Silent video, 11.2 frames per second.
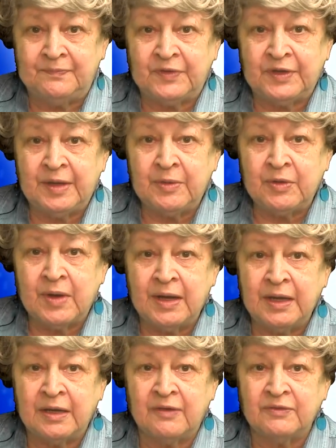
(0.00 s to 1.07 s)
The
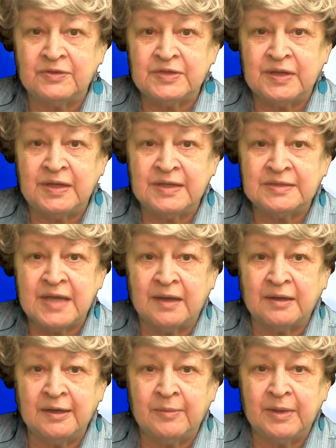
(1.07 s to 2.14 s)
Democratic governor said he is
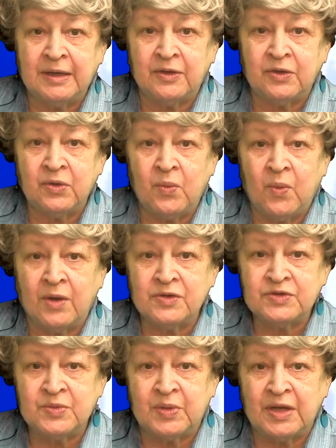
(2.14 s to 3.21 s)
acting amid acute water
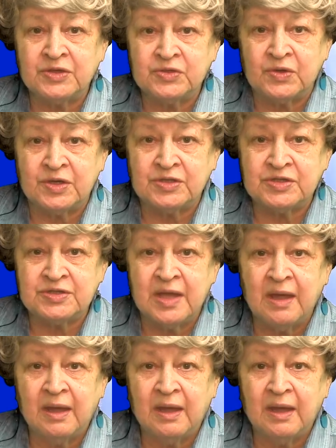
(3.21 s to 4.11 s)
supply shortages